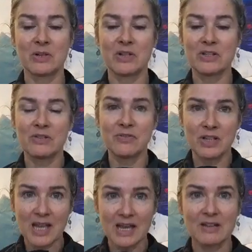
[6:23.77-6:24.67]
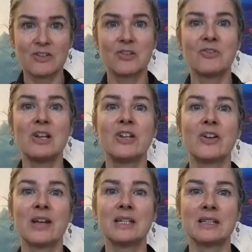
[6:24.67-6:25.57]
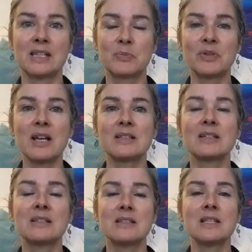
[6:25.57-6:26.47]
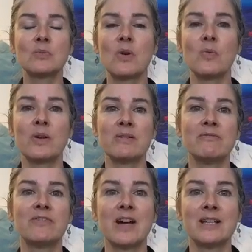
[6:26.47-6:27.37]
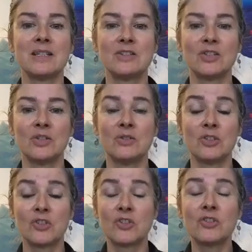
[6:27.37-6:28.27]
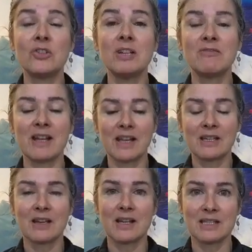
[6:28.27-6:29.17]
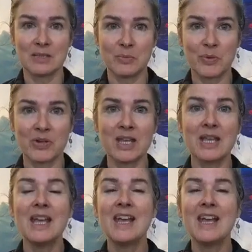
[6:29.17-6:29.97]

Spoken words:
Because if you're really going into this practice, this is what we're invited to truly recognize the body